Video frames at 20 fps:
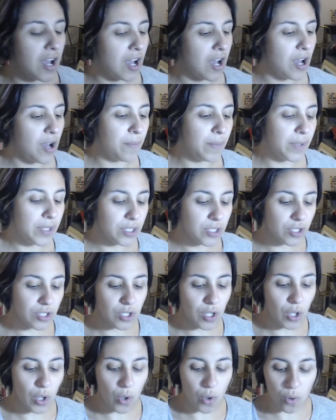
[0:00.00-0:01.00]
Um,
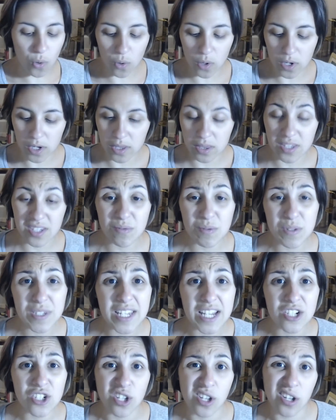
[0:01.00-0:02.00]
so this
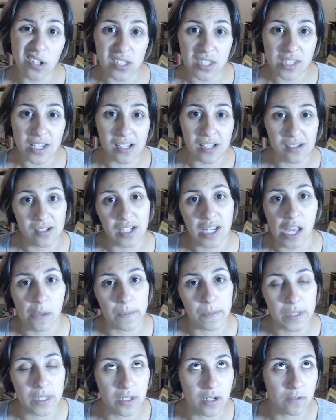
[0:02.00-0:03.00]
was actually on sale on
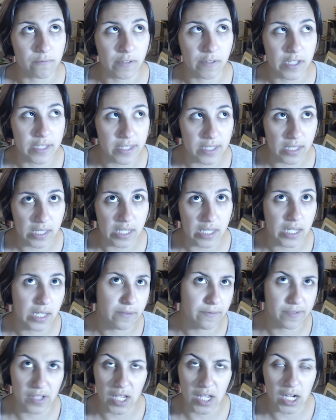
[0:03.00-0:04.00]
Amazon
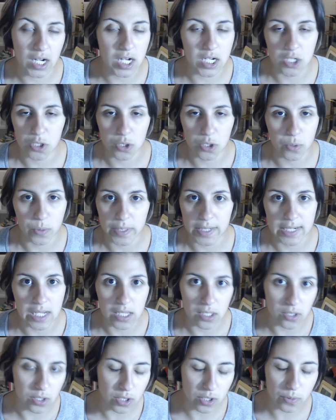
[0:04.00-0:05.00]
recently for like under
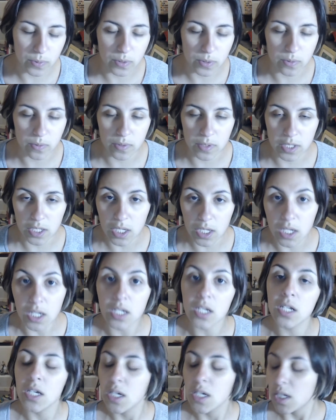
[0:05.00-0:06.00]
$20, which was really
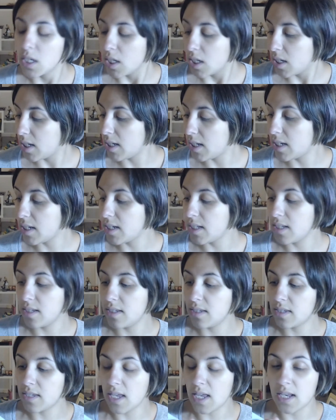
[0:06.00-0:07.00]
good. It
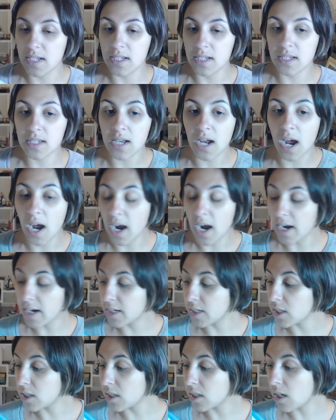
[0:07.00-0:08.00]
is an
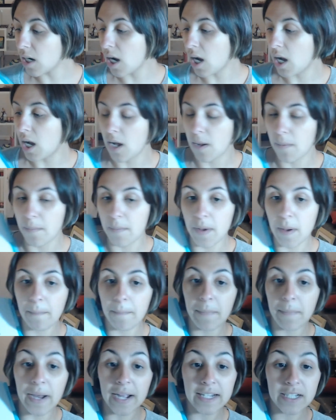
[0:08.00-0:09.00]
entire um,
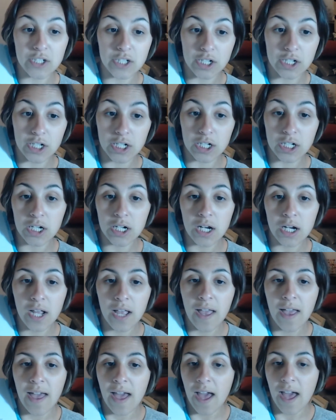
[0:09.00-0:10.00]
binder
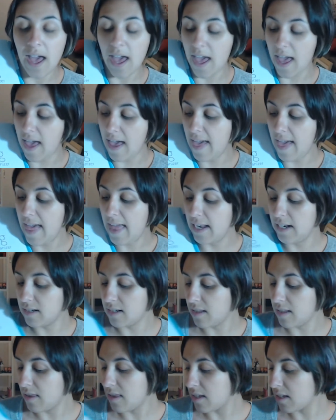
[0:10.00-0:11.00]

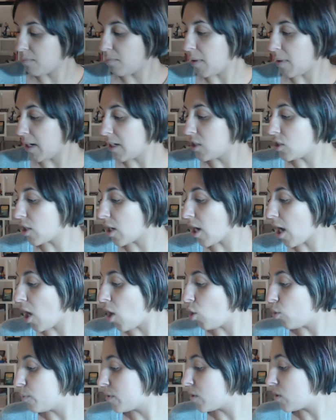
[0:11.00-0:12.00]
and this binder
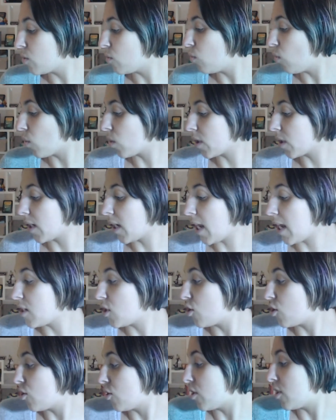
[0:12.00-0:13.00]
helps you
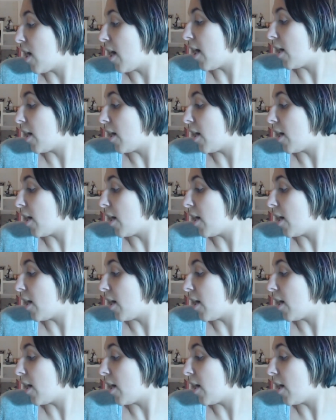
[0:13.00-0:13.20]
organize your